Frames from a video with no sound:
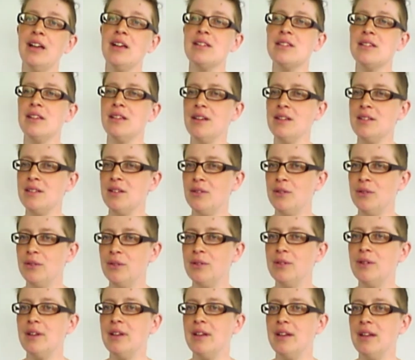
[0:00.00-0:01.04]
So these are
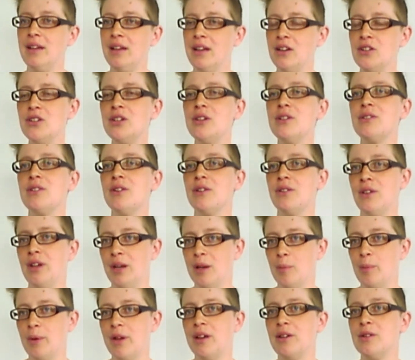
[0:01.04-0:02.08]
all issues to
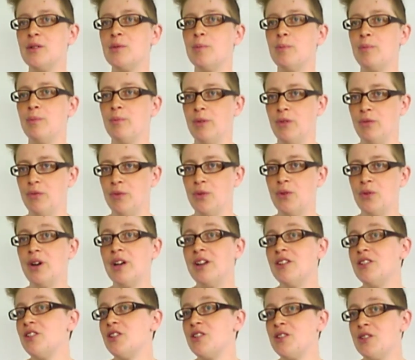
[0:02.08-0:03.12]
think about
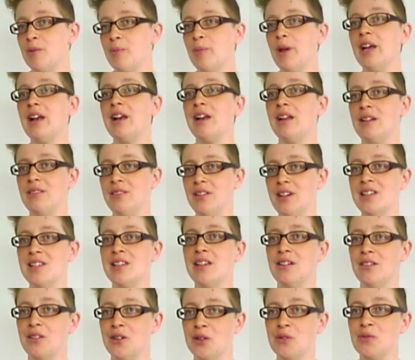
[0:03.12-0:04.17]
beforehand, just to make life
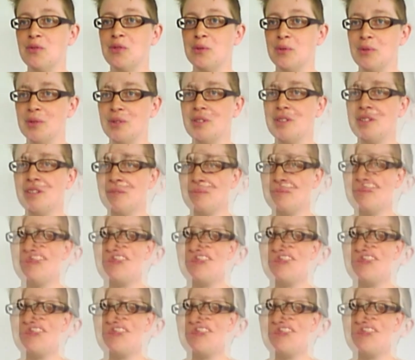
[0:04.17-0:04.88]
easier afterwards.